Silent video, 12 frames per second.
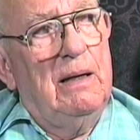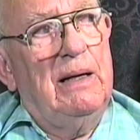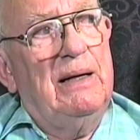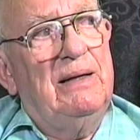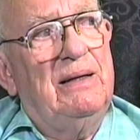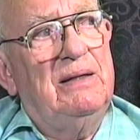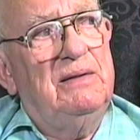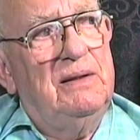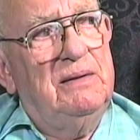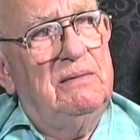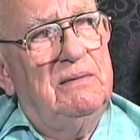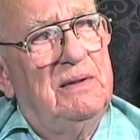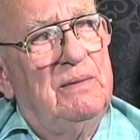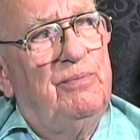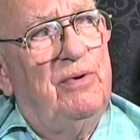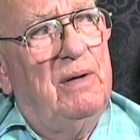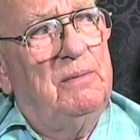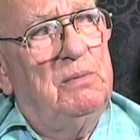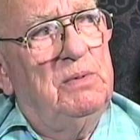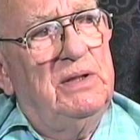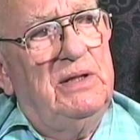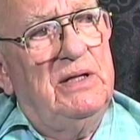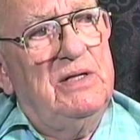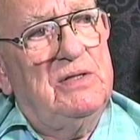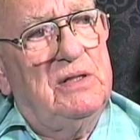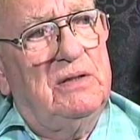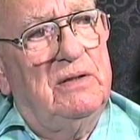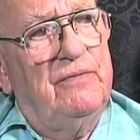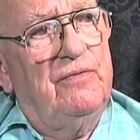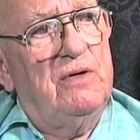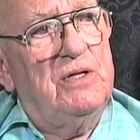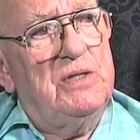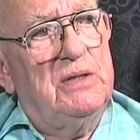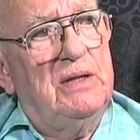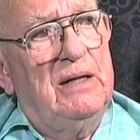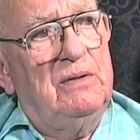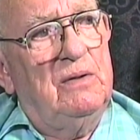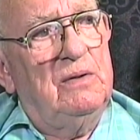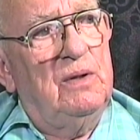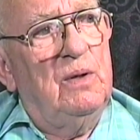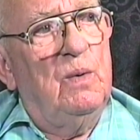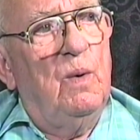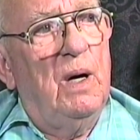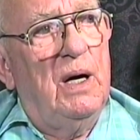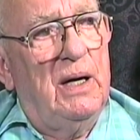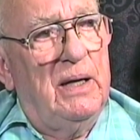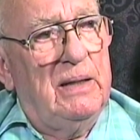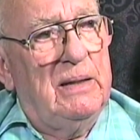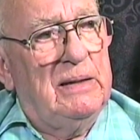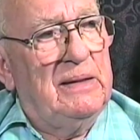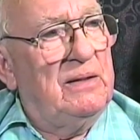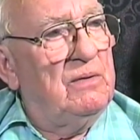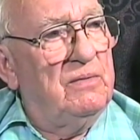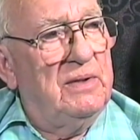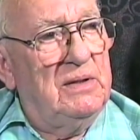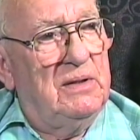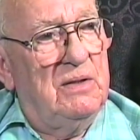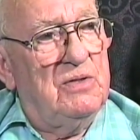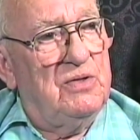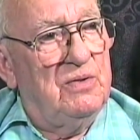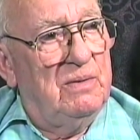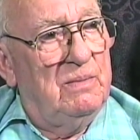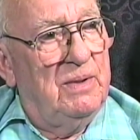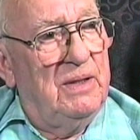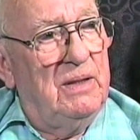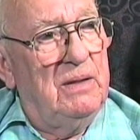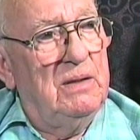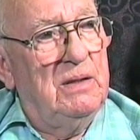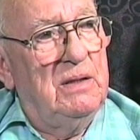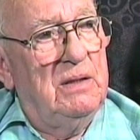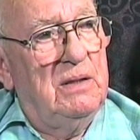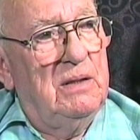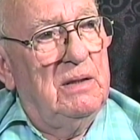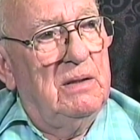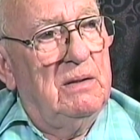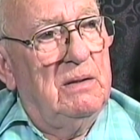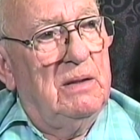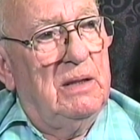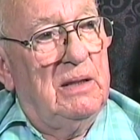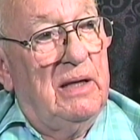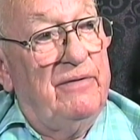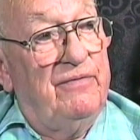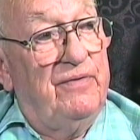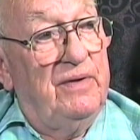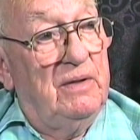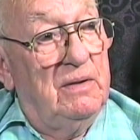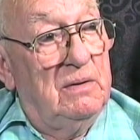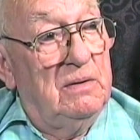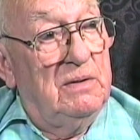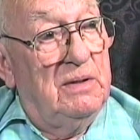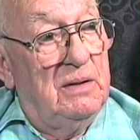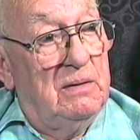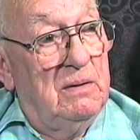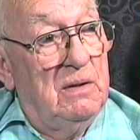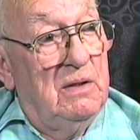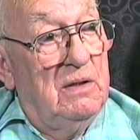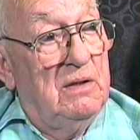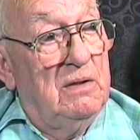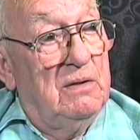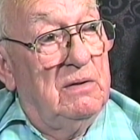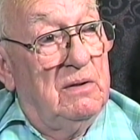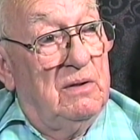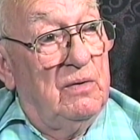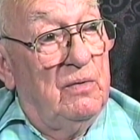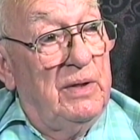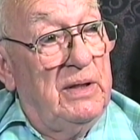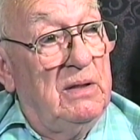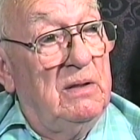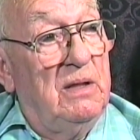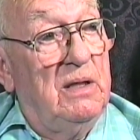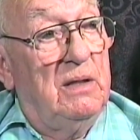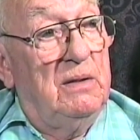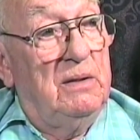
I think there probably is a difference. I don't know why, and I don't think there should be. And I feel that the Korean and